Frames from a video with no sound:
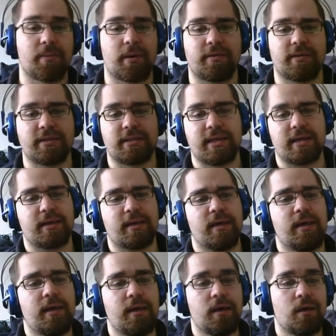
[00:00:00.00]
about this deck,
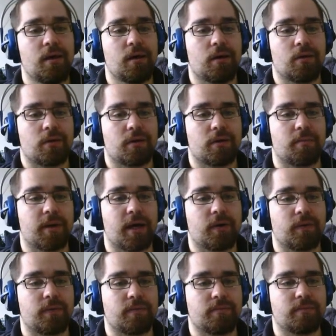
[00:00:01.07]
or
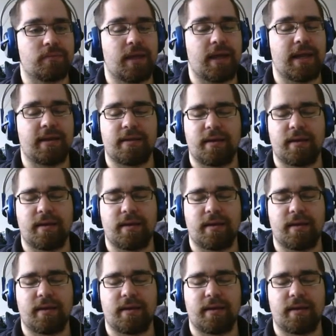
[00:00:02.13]
about anything